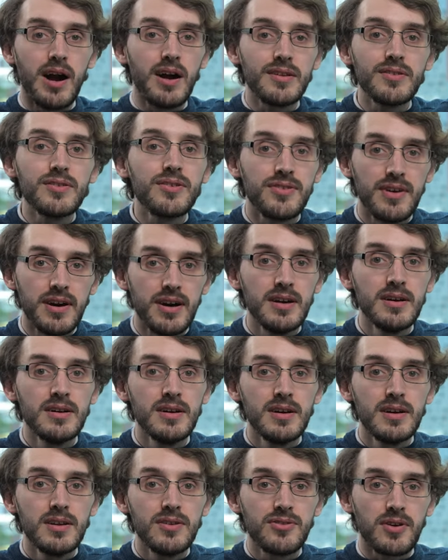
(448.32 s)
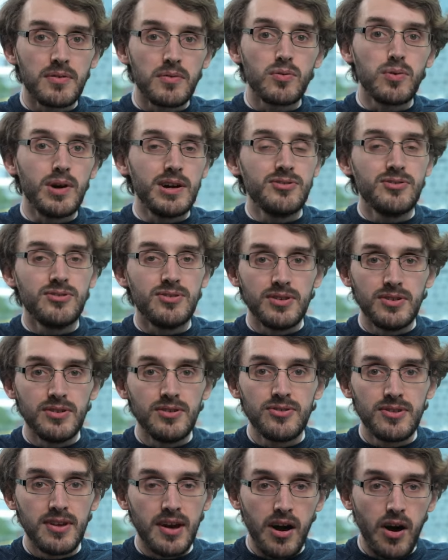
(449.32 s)
answer some
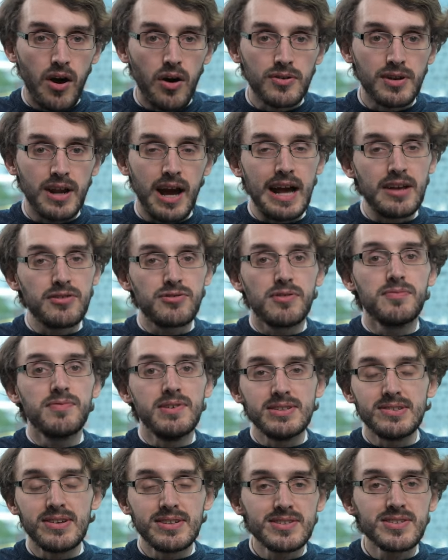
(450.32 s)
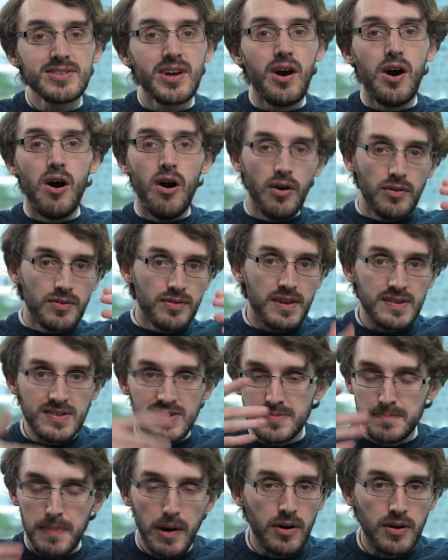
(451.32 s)
questions on astrophysics on the
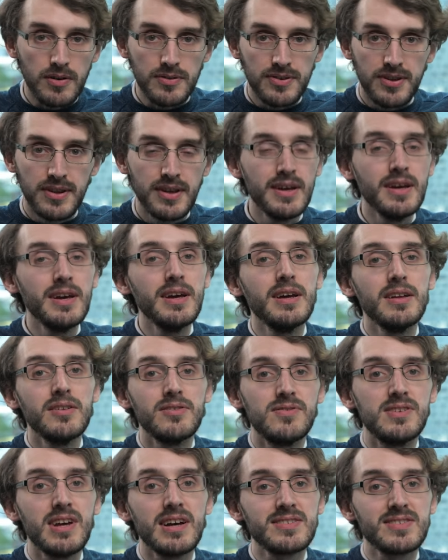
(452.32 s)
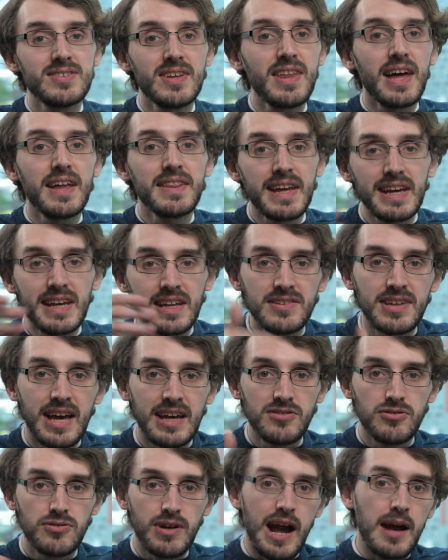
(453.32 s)
spot, just so that they can
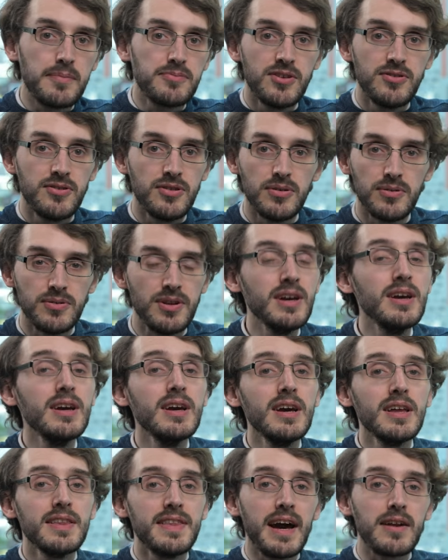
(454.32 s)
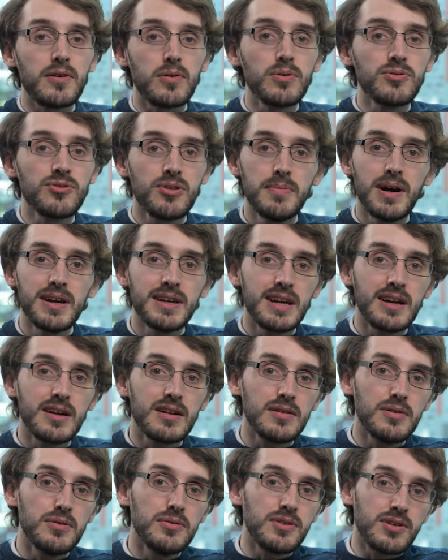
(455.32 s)
test your aptitude. That also might
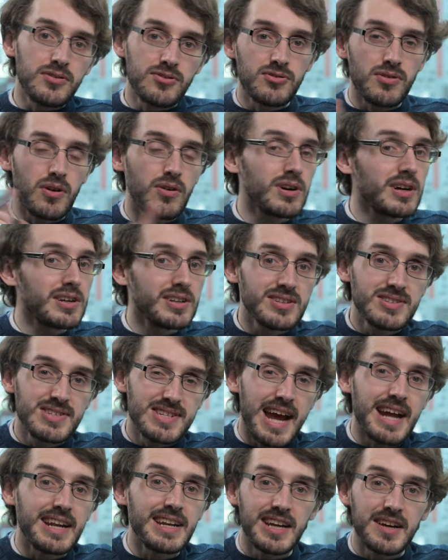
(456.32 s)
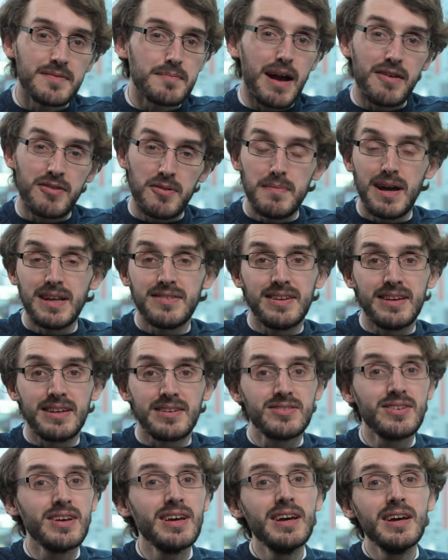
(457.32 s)
include a strong understanding of
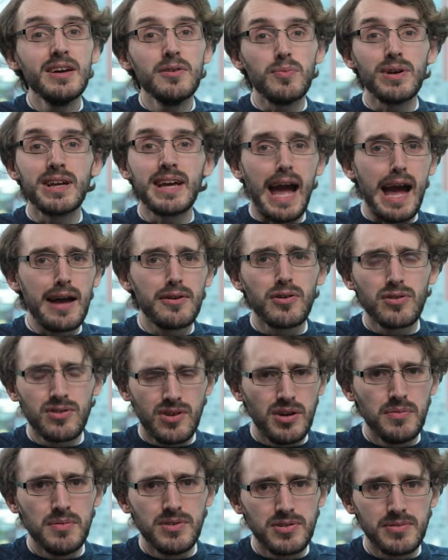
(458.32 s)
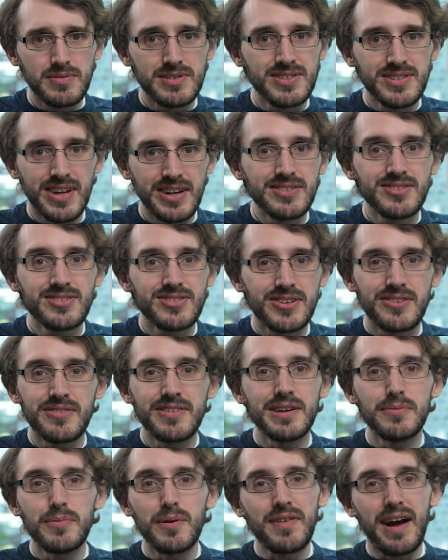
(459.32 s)
mathematics. We cannot go into a science
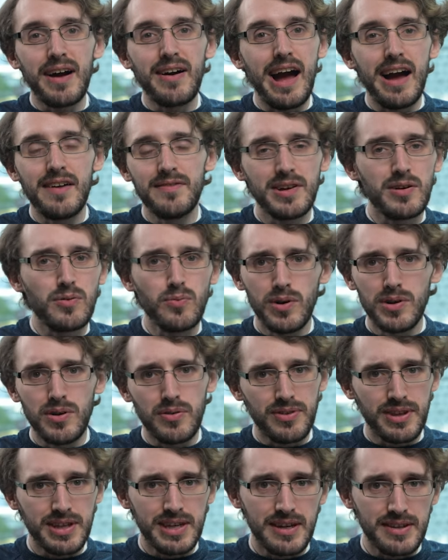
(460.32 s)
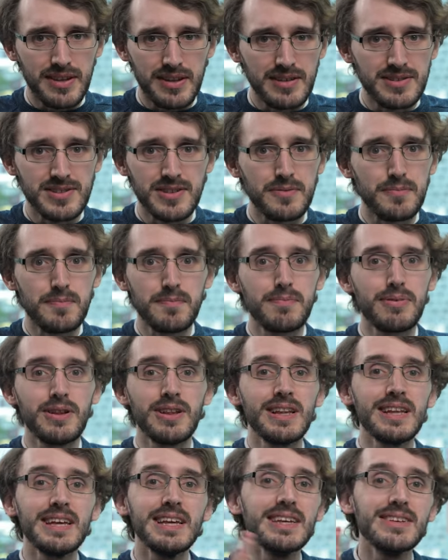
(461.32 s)
degree without having one or the other. So
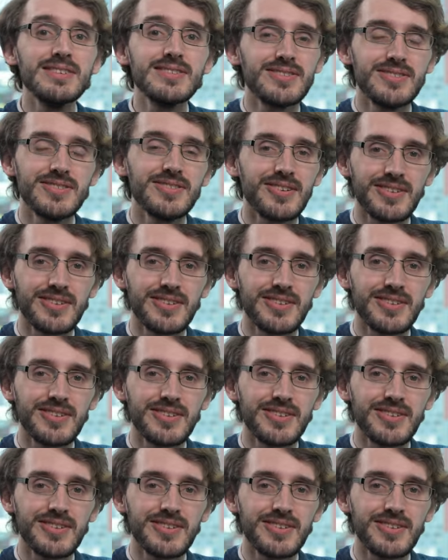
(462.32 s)
please do